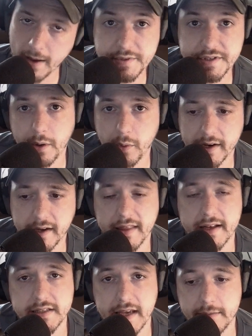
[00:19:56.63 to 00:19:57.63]
I'm still working
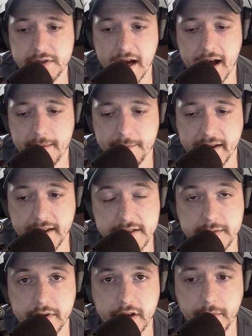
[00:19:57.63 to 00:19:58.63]
that same job, making
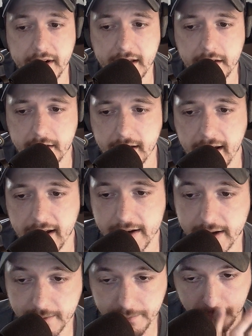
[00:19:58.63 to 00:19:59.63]
some good money,
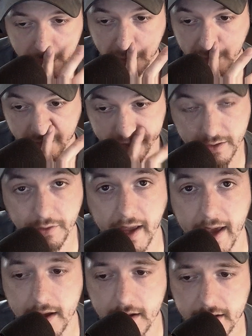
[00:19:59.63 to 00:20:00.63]
and um, we're living
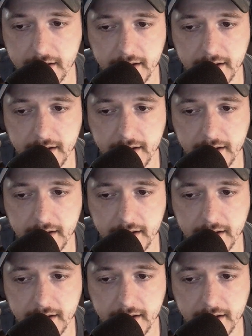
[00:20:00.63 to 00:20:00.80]
okay.